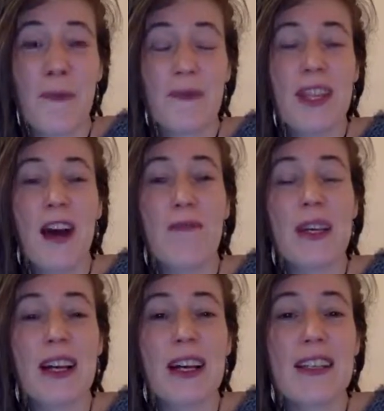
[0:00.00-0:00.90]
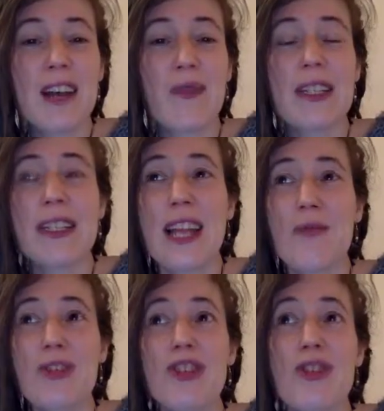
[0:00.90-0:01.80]
Now, because I wasn't
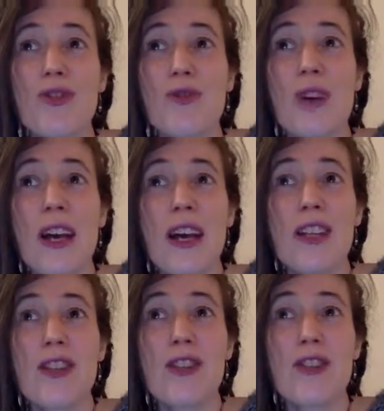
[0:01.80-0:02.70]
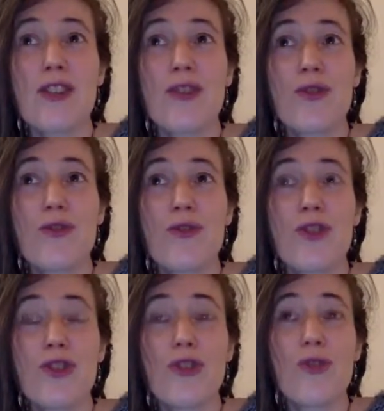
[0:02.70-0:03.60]
able to
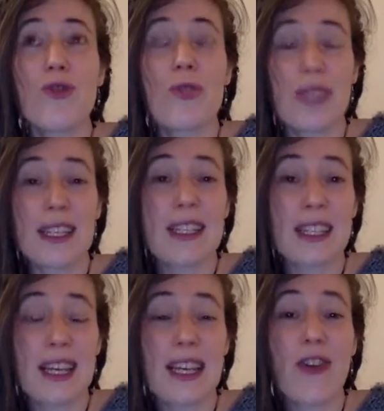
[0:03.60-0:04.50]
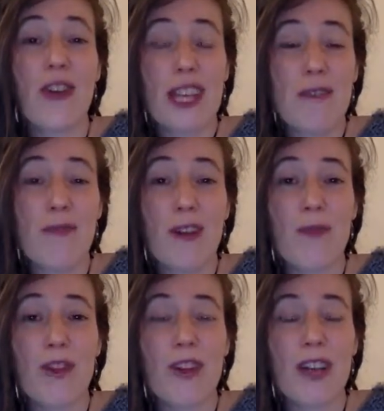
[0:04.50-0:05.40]
do this thing or keep my
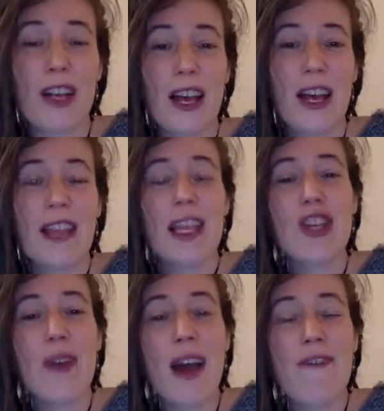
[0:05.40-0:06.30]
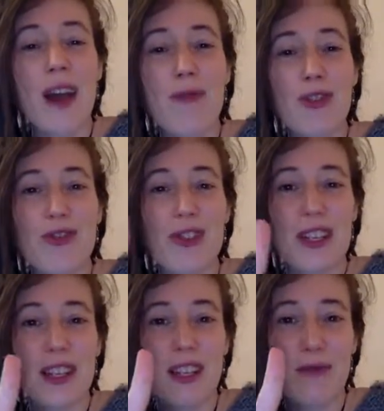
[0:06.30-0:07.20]
word, then you have the
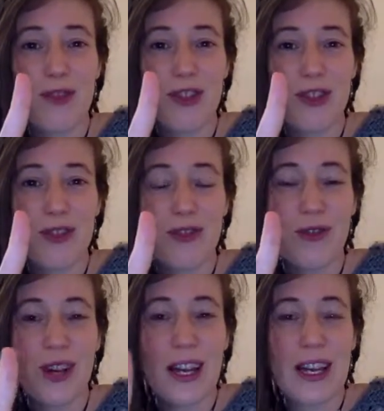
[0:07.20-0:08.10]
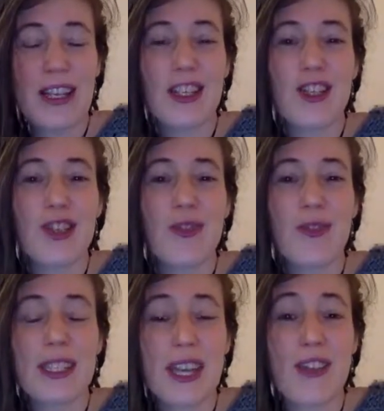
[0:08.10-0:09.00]
opportunity, number 2, is to
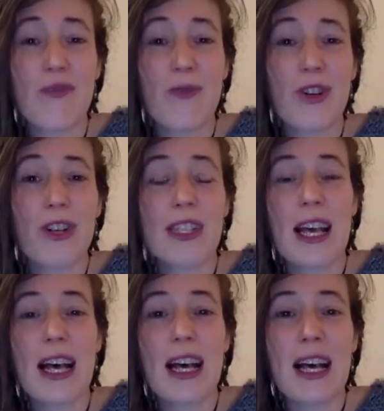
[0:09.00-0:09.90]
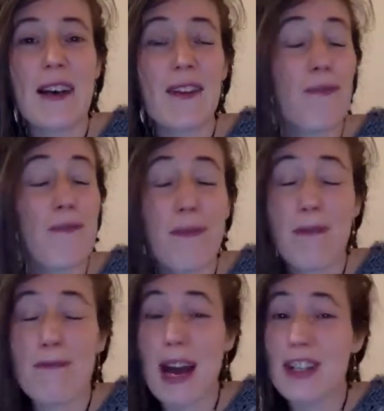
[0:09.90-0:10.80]
say the words, the
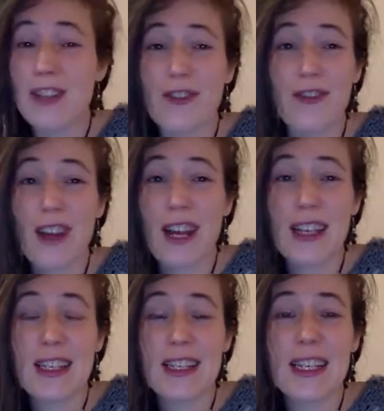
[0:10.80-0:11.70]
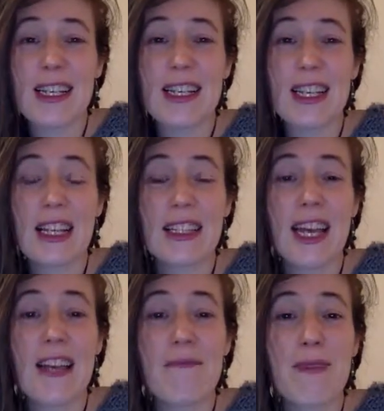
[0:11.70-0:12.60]
magic phrase is,
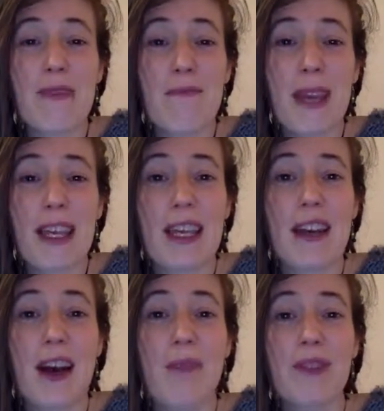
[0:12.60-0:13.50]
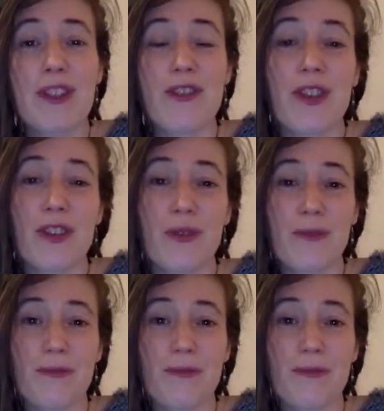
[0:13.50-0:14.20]
let me make it up to you.